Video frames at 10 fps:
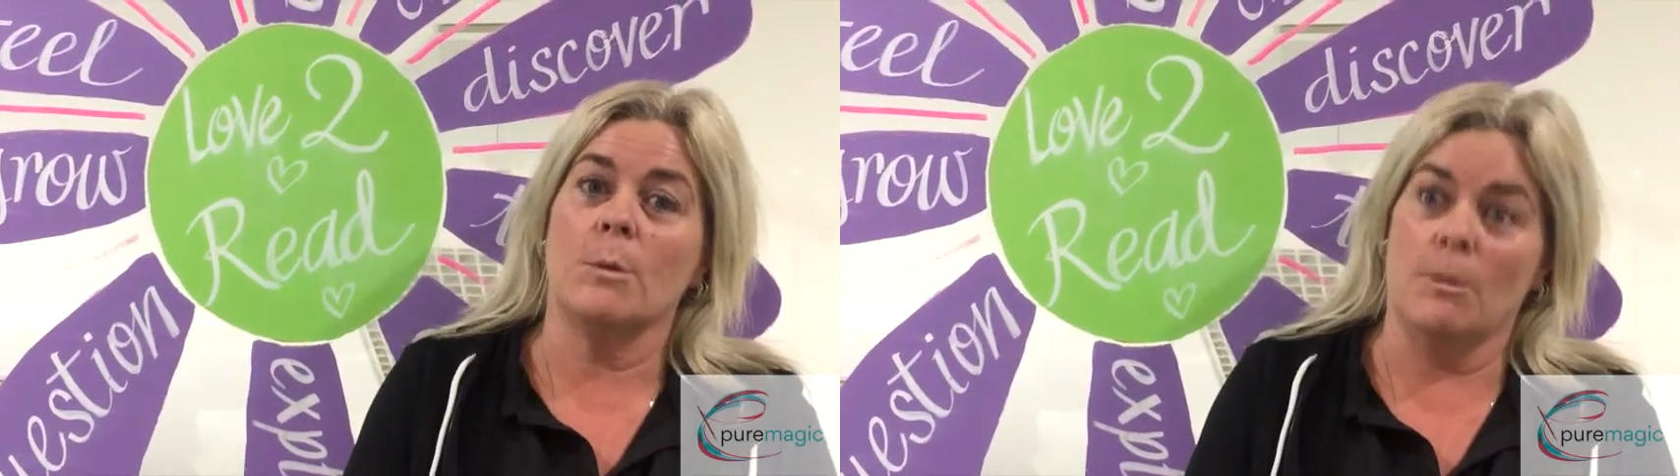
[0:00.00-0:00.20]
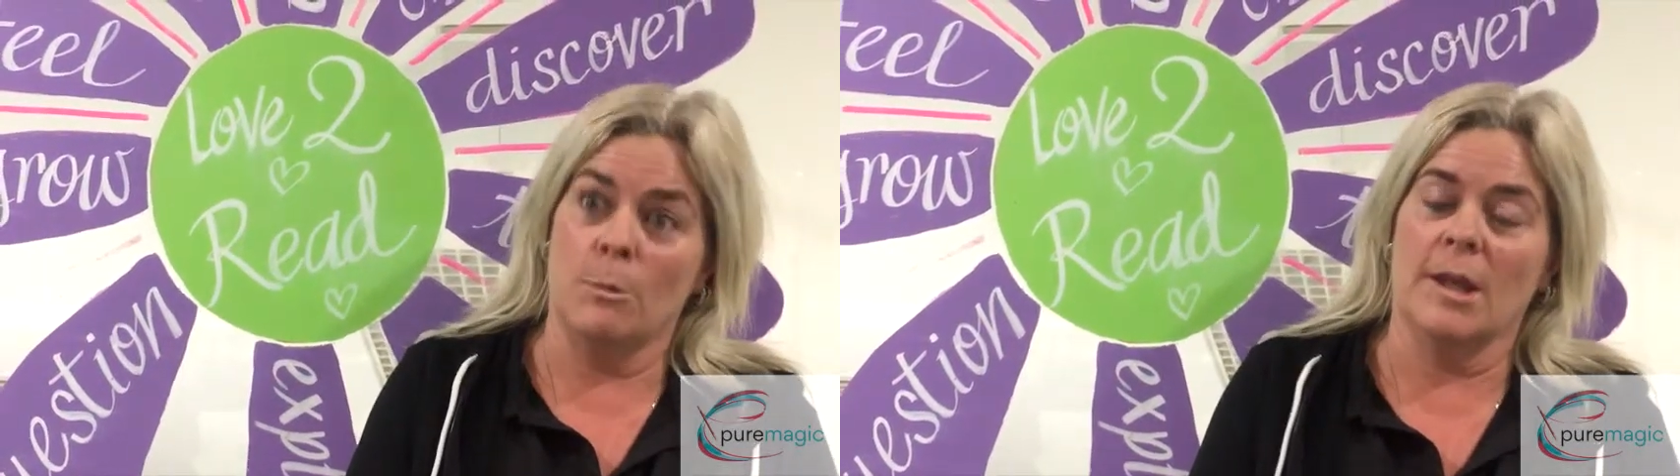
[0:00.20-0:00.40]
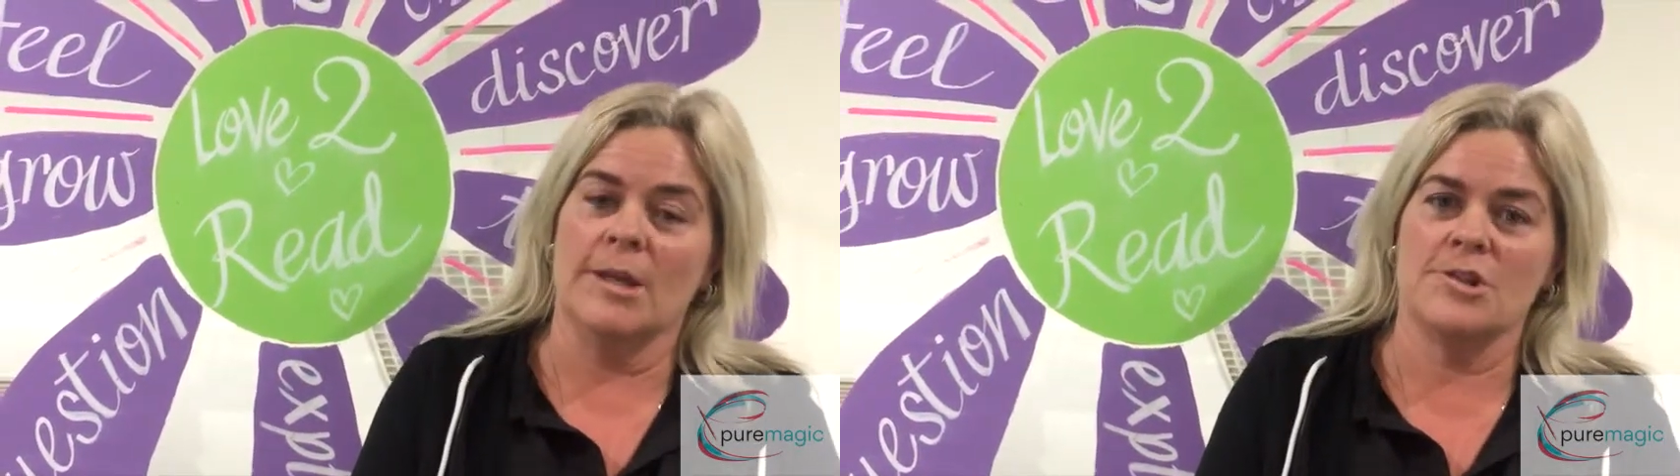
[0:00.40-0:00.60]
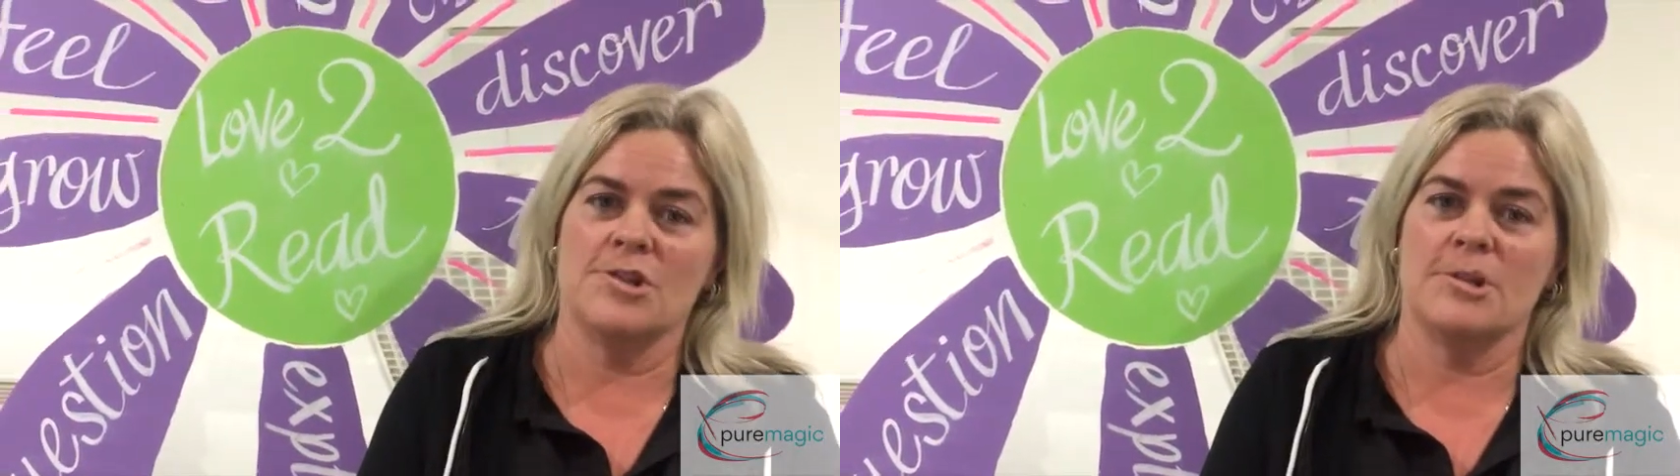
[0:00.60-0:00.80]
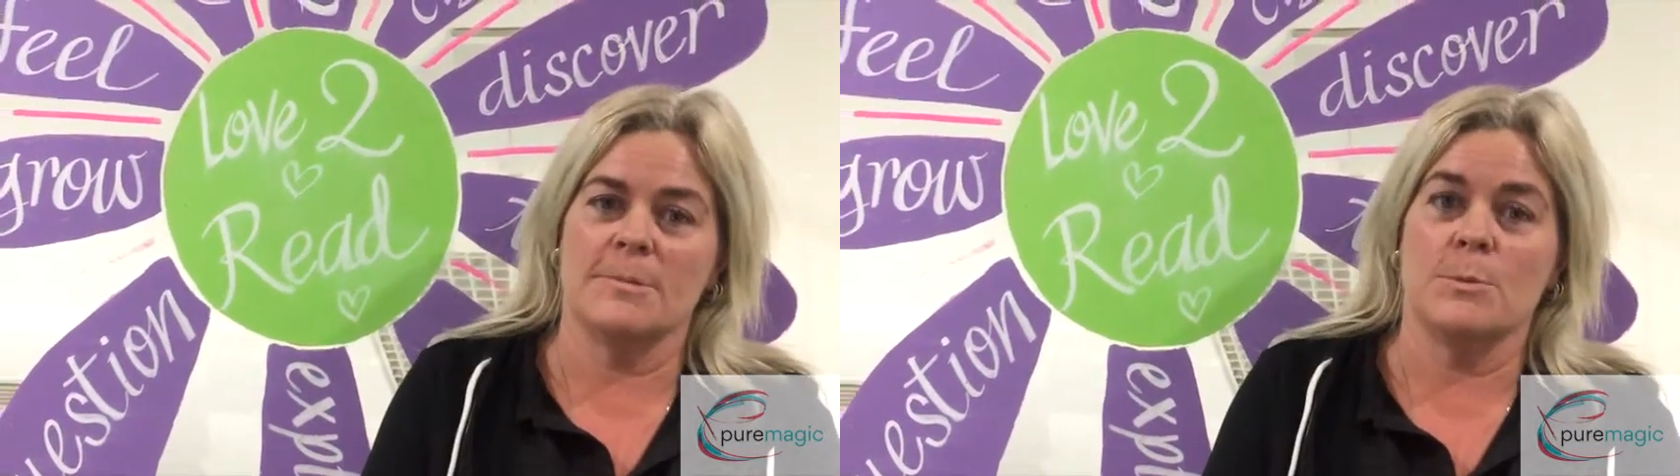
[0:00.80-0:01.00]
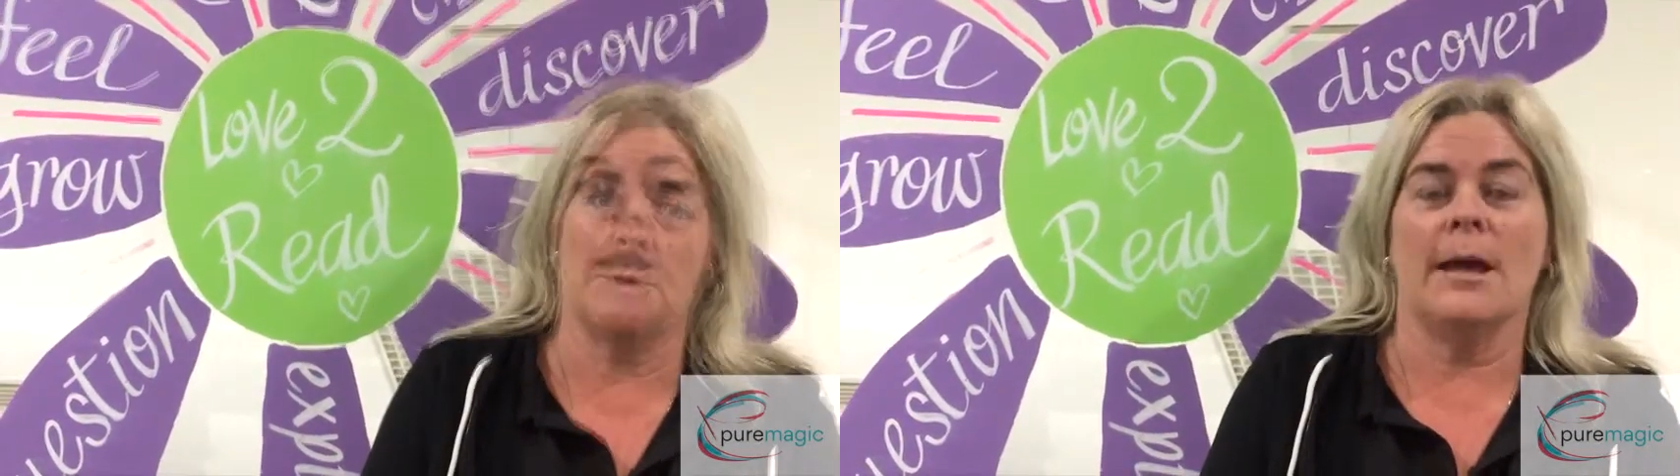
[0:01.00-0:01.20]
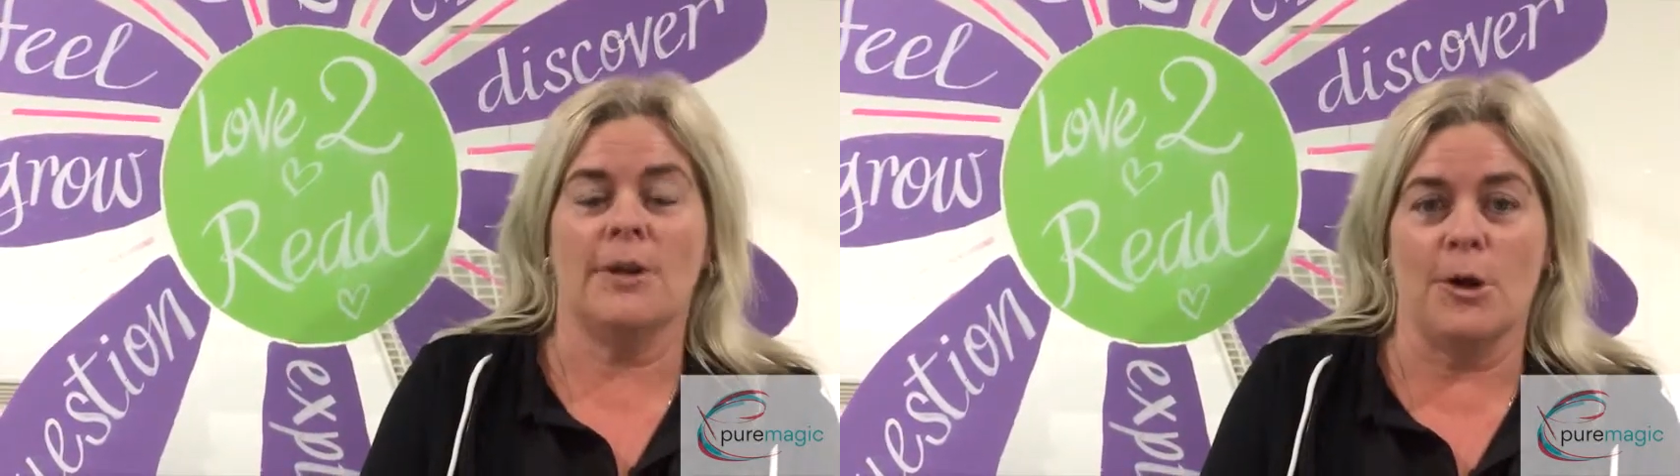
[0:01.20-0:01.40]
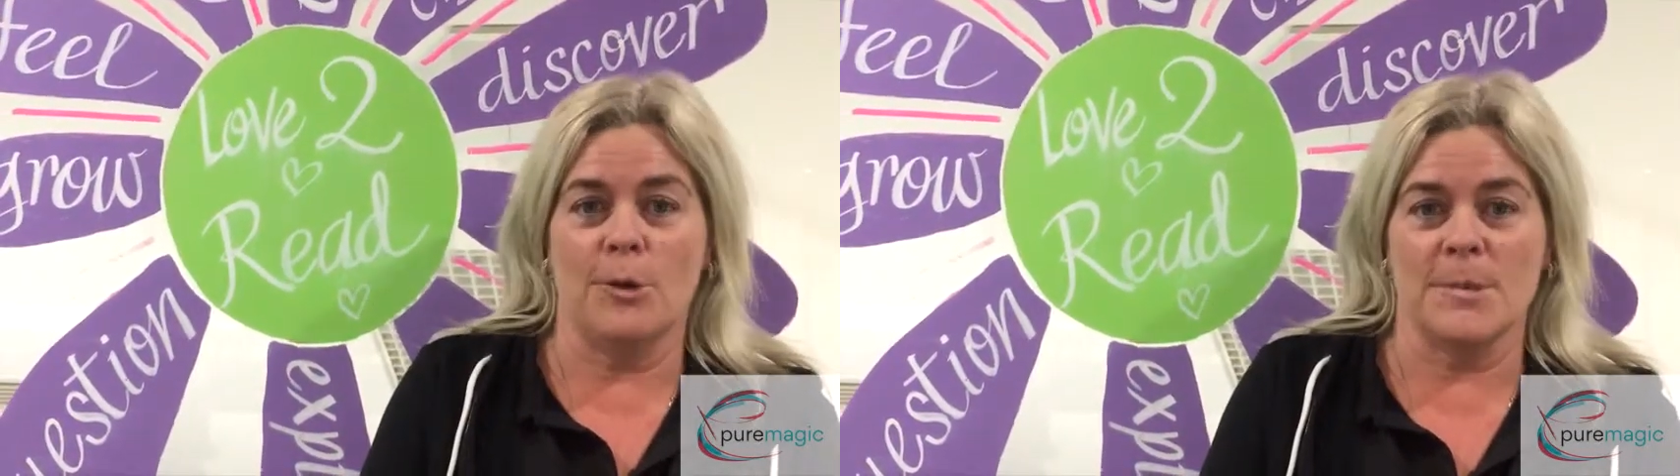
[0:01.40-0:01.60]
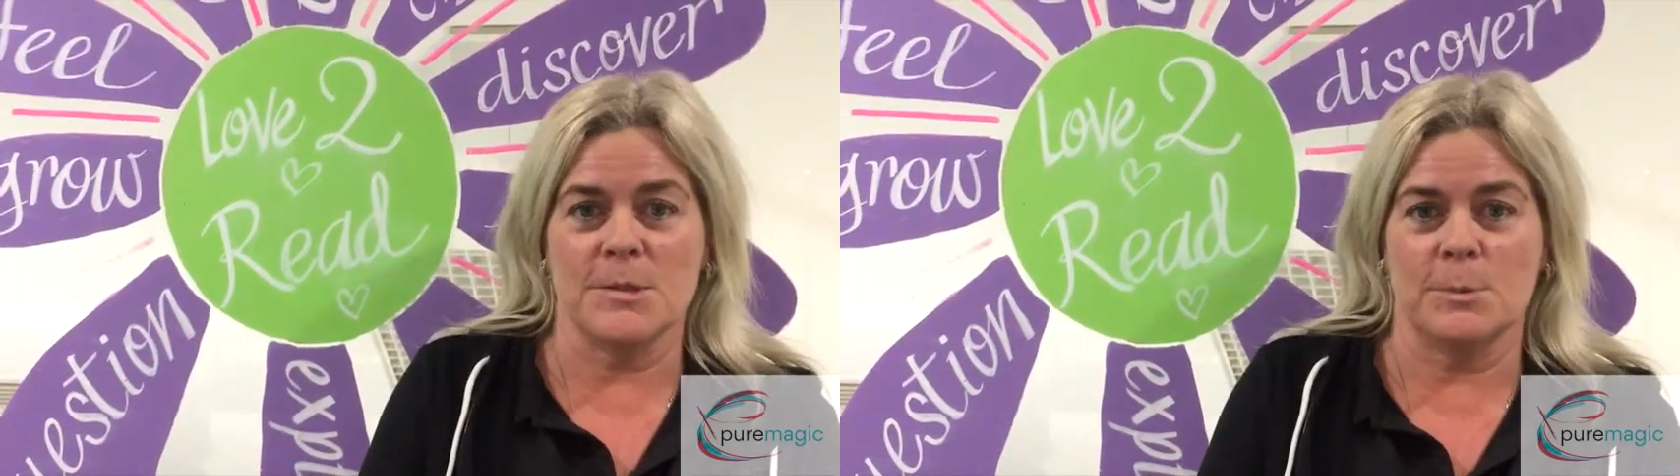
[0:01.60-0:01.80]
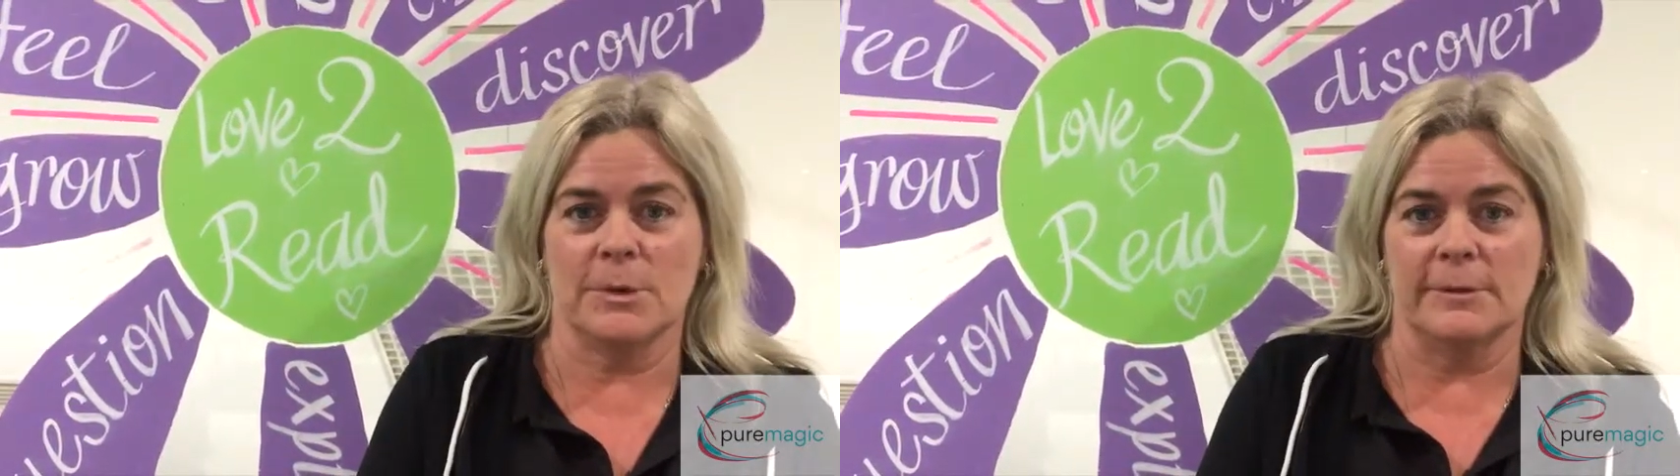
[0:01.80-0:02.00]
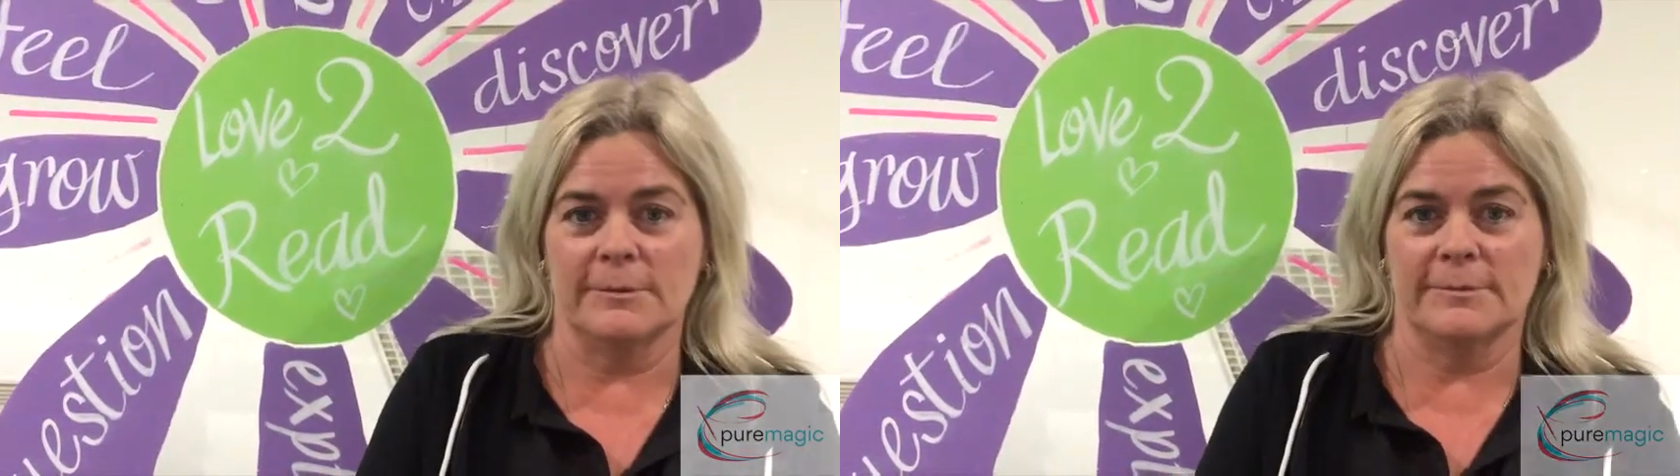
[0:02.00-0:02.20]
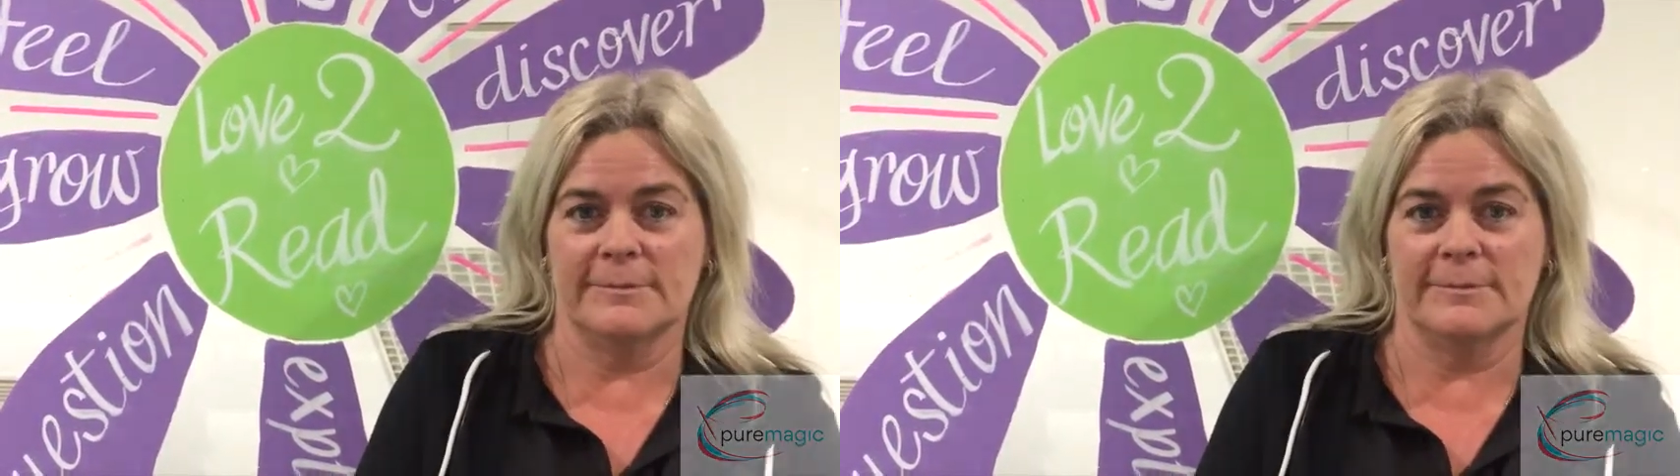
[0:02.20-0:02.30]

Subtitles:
my relationships at home as well.